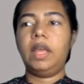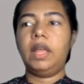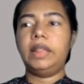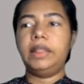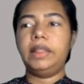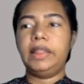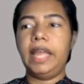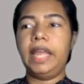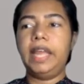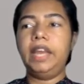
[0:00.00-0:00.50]

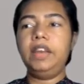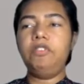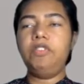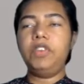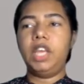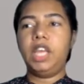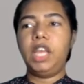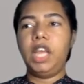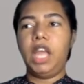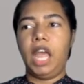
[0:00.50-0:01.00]
Then
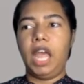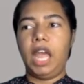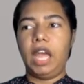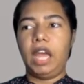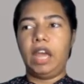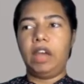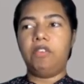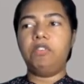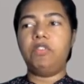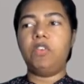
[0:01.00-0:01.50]
we
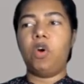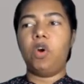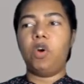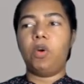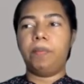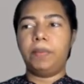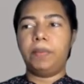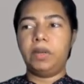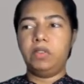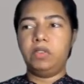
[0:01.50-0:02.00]
have
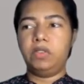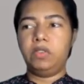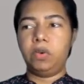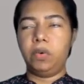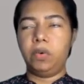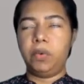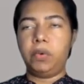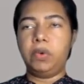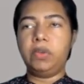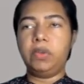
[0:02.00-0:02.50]
open
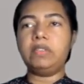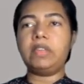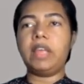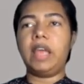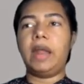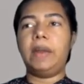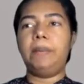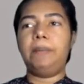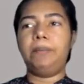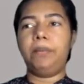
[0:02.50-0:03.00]
source
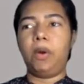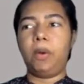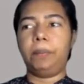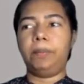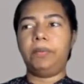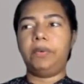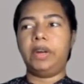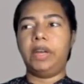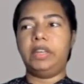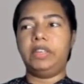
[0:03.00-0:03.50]
and
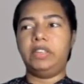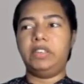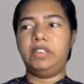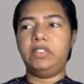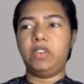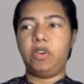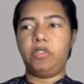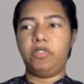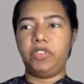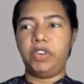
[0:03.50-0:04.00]
proprietary
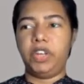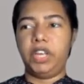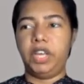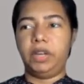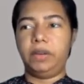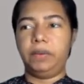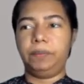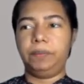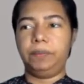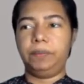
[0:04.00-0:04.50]

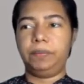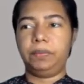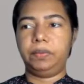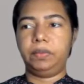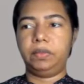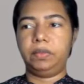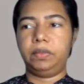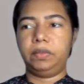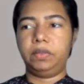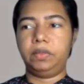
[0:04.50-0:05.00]
software.
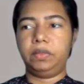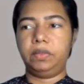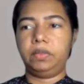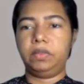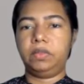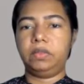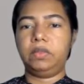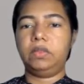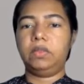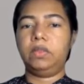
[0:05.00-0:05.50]

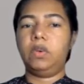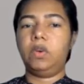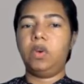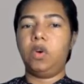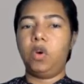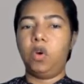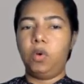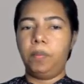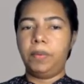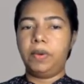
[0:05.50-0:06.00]

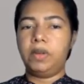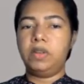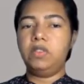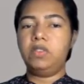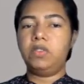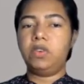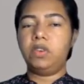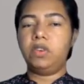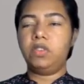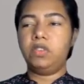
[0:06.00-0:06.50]
Open
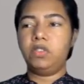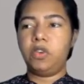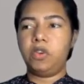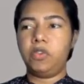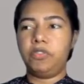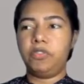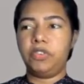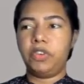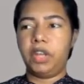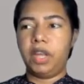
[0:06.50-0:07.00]
source
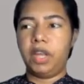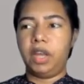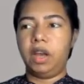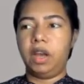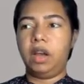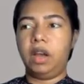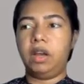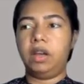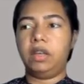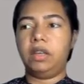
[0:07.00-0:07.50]

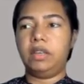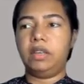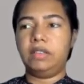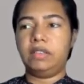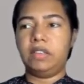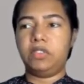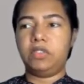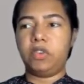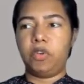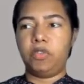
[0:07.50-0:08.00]
software is
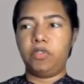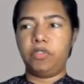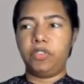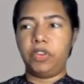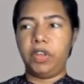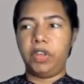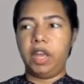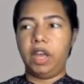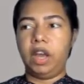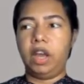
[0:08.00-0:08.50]
a
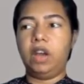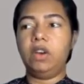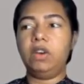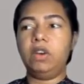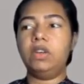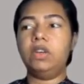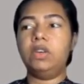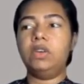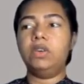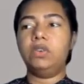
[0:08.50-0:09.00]
software
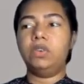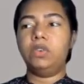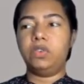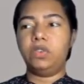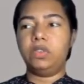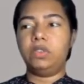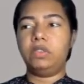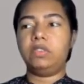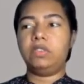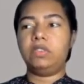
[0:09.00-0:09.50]

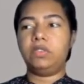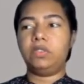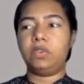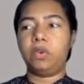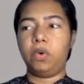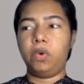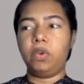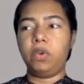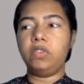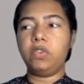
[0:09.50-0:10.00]
whose
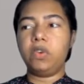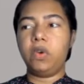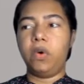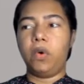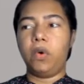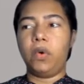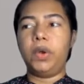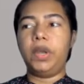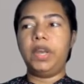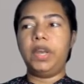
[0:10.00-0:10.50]
source
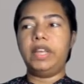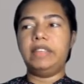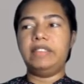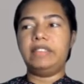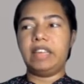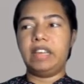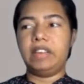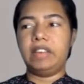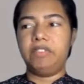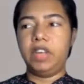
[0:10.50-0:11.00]
code
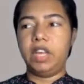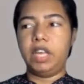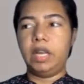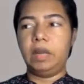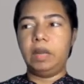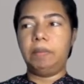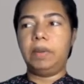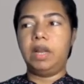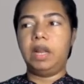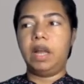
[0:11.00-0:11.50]
is
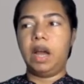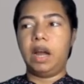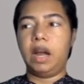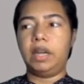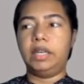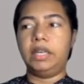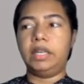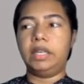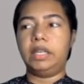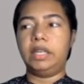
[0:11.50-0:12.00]
available
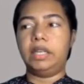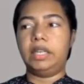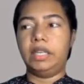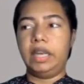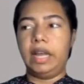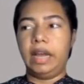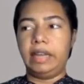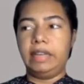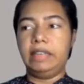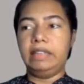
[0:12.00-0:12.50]
under a
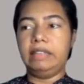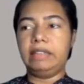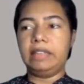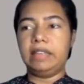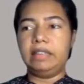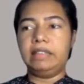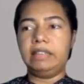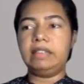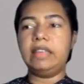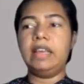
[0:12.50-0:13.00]

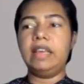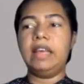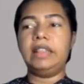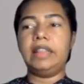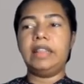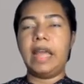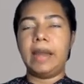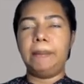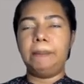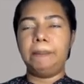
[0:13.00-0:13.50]
license
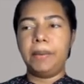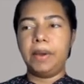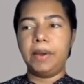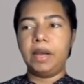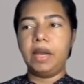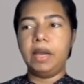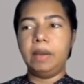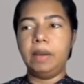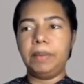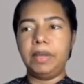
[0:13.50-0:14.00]
that
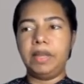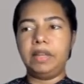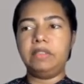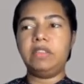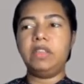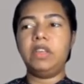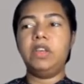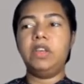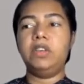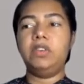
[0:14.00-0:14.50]
permits
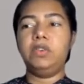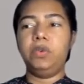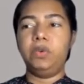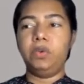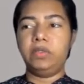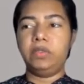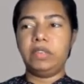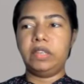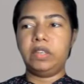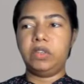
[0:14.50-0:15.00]

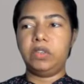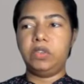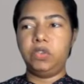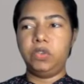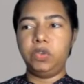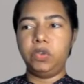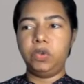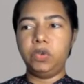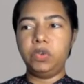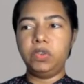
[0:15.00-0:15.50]
user to
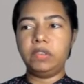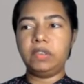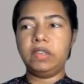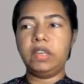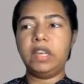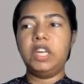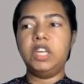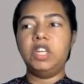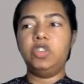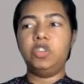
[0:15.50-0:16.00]
use,
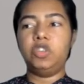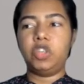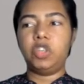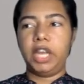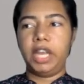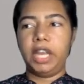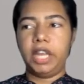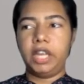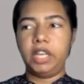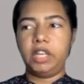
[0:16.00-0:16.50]

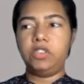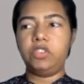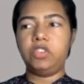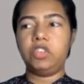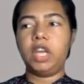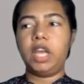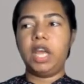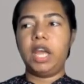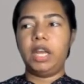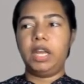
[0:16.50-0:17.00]
change,
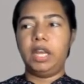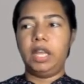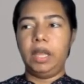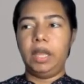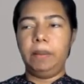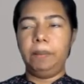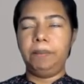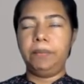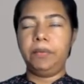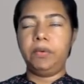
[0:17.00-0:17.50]
and
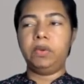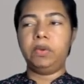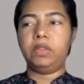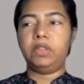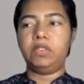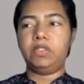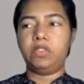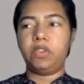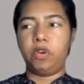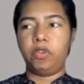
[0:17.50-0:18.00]
improve
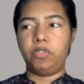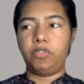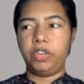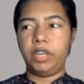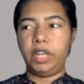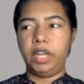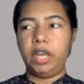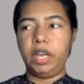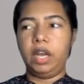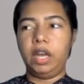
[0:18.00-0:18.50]
the
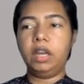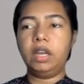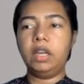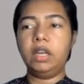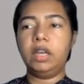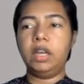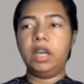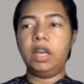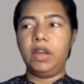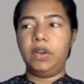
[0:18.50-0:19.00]
software,
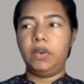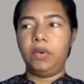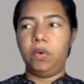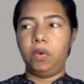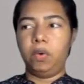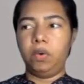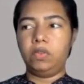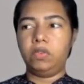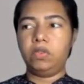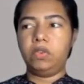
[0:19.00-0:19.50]
and
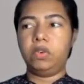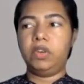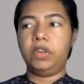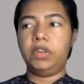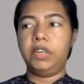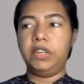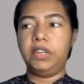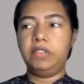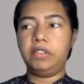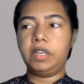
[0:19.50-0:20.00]
also to
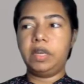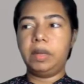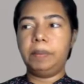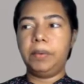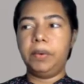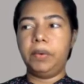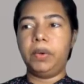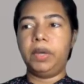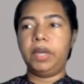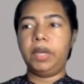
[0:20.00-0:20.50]

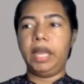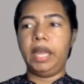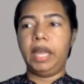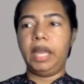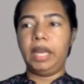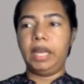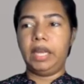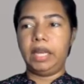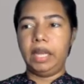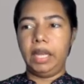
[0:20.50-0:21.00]
distribute
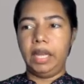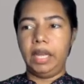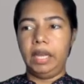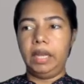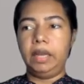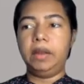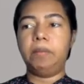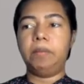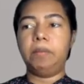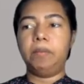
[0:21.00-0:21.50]
it
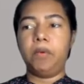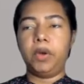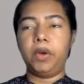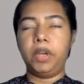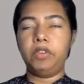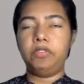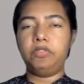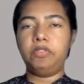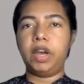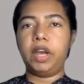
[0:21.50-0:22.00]
in
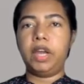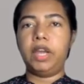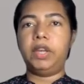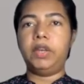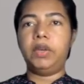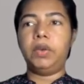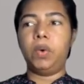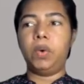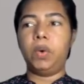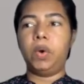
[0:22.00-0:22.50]

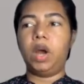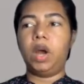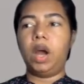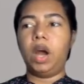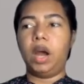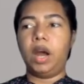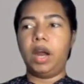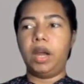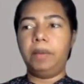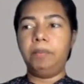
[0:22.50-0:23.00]
modified or
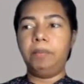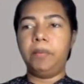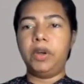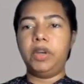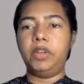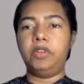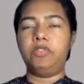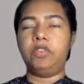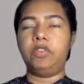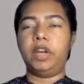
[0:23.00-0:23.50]

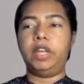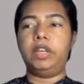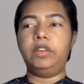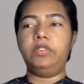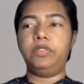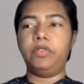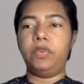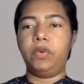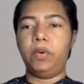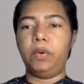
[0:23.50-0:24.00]

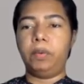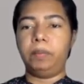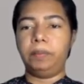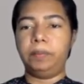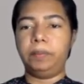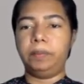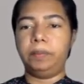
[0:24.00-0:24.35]
unmodified form.